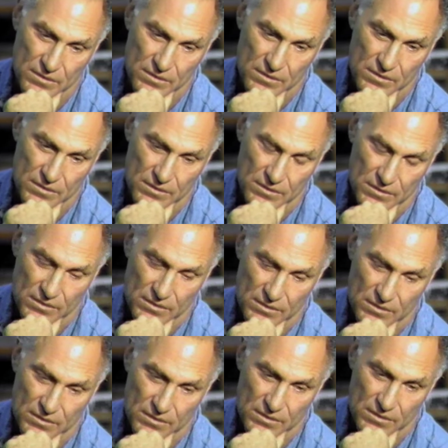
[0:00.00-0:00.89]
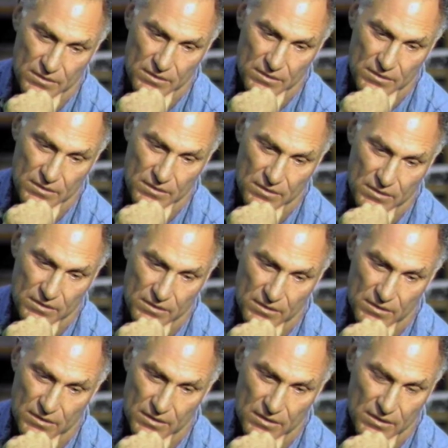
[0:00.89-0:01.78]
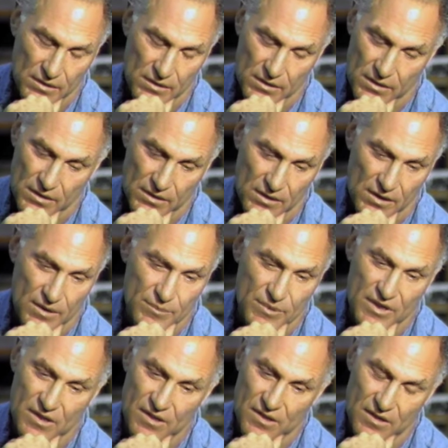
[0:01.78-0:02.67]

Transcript: ideas? I, I, I for instance,